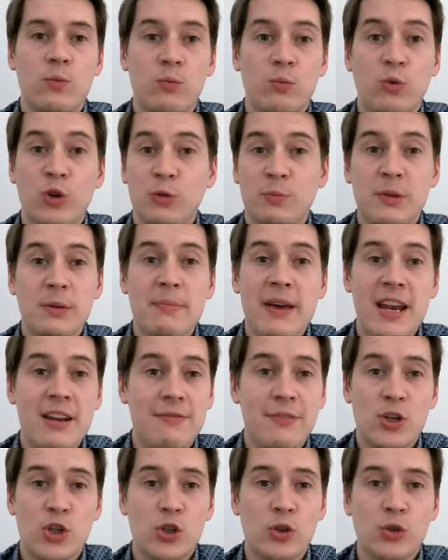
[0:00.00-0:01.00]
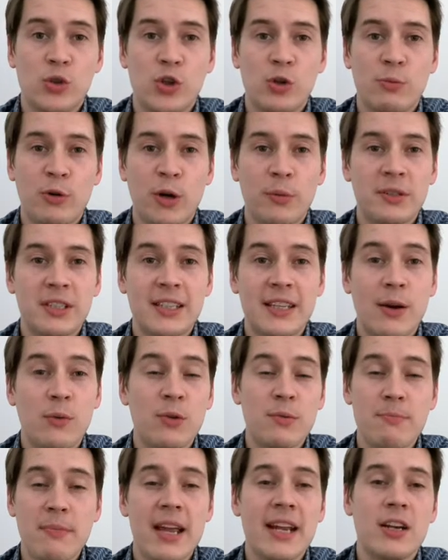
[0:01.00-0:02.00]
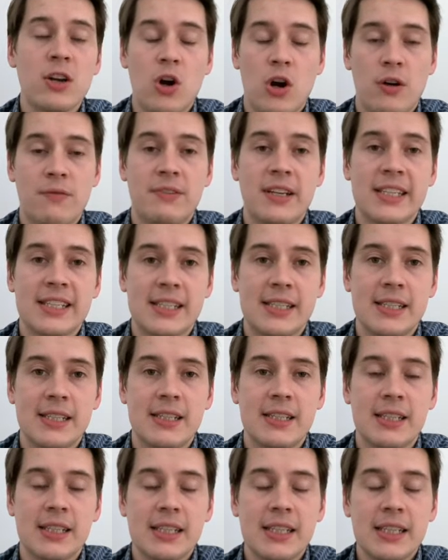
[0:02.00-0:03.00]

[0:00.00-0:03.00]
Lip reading: will be beneficial to your property that we may not have listed.